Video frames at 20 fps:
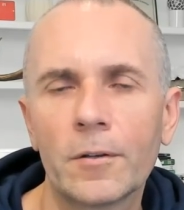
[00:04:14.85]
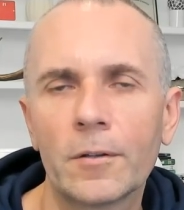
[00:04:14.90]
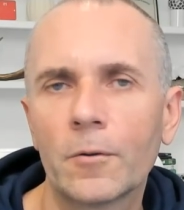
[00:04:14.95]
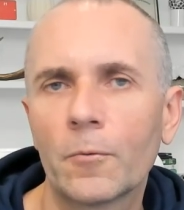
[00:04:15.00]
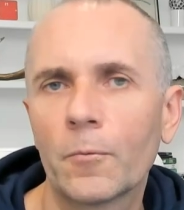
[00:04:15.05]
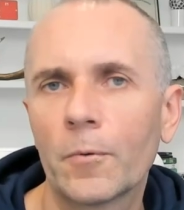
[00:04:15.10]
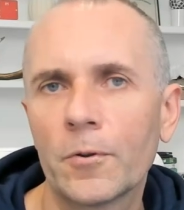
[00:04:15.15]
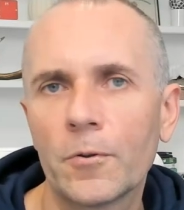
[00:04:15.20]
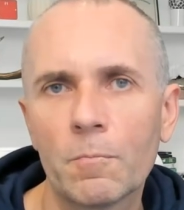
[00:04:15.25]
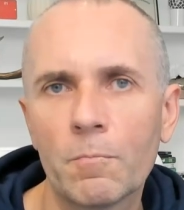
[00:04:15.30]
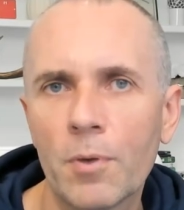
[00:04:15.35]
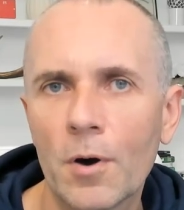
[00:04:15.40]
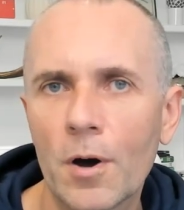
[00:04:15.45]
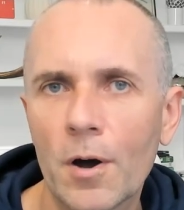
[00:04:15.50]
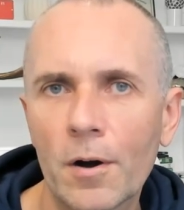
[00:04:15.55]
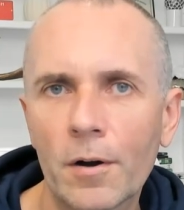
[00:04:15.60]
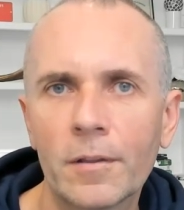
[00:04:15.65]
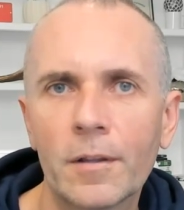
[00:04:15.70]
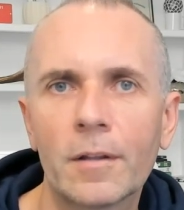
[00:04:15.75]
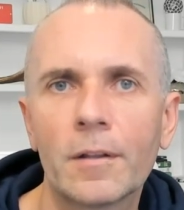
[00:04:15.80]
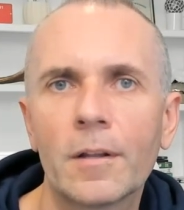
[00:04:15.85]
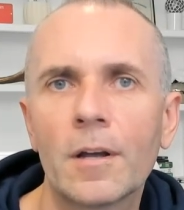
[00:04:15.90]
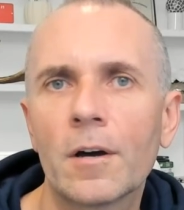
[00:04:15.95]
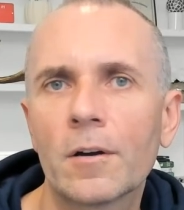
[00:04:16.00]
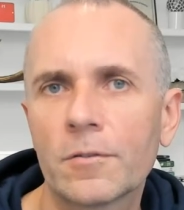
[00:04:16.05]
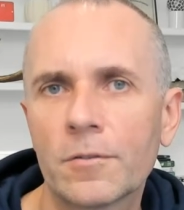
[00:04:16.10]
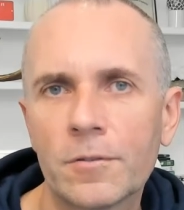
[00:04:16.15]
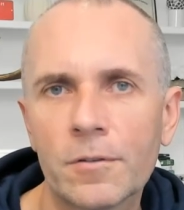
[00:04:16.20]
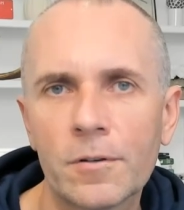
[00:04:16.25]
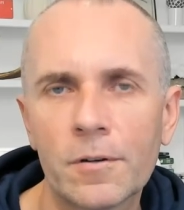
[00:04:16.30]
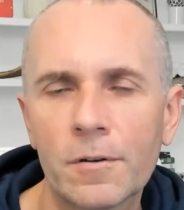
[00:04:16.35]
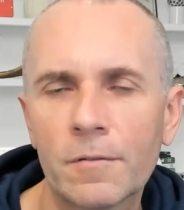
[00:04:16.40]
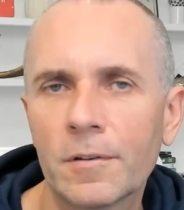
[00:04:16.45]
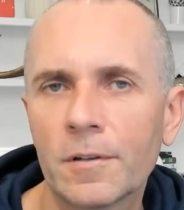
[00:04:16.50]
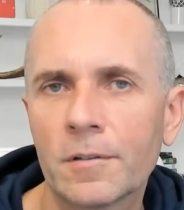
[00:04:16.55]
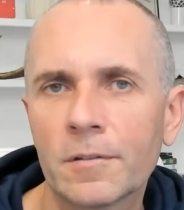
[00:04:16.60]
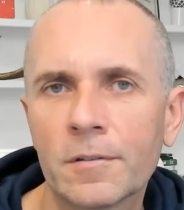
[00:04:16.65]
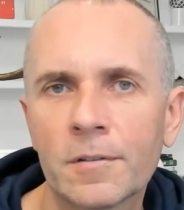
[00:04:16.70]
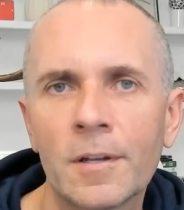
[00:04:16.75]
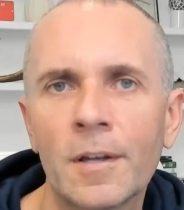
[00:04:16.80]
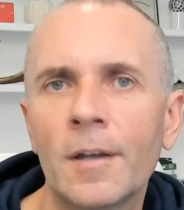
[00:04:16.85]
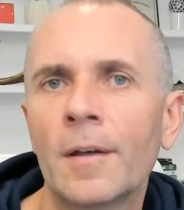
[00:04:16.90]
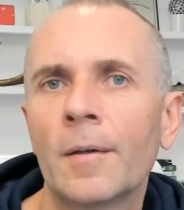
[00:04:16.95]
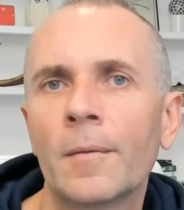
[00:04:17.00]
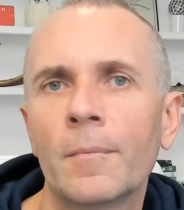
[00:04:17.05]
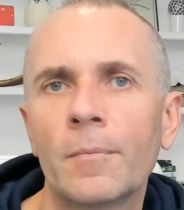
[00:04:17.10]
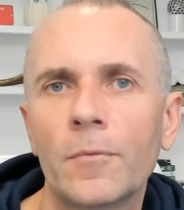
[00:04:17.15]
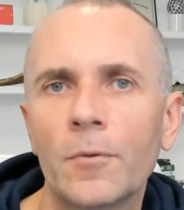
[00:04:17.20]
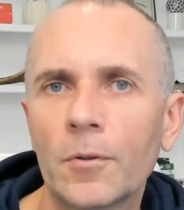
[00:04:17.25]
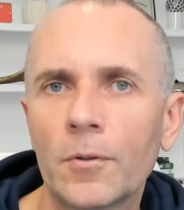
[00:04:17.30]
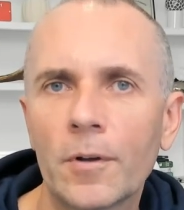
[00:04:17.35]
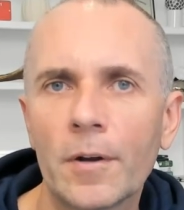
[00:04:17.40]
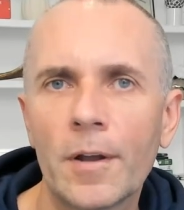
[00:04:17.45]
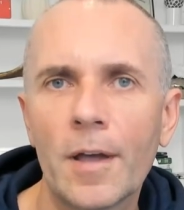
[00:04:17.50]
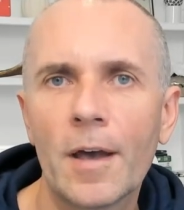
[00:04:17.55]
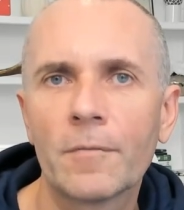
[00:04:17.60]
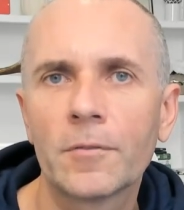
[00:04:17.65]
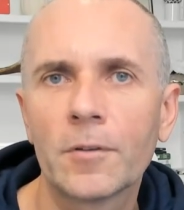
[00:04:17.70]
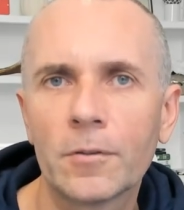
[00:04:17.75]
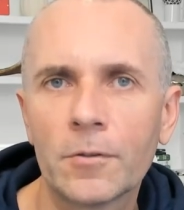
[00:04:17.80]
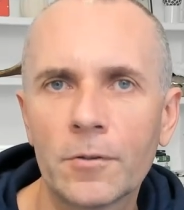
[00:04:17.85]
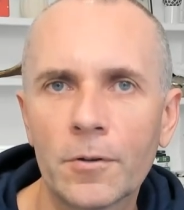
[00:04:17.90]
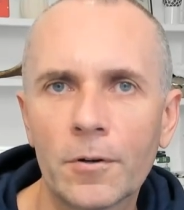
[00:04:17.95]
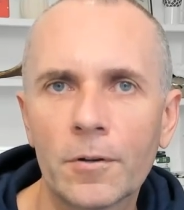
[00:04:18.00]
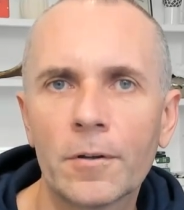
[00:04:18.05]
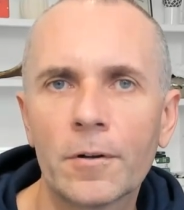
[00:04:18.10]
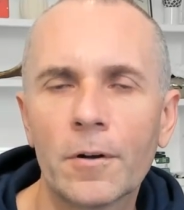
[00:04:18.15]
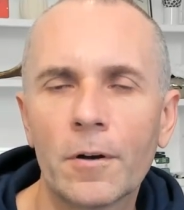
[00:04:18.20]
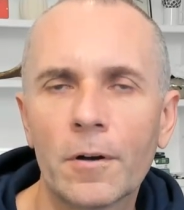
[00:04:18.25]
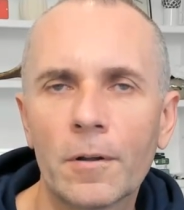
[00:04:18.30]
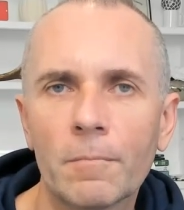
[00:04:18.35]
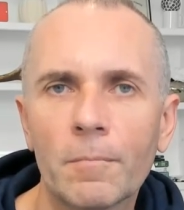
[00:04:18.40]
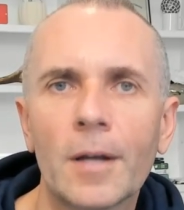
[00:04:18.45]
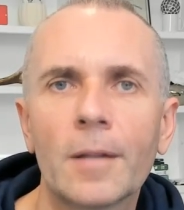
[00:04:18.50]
You know, when you're parked and out of service, you don't have to turn it on.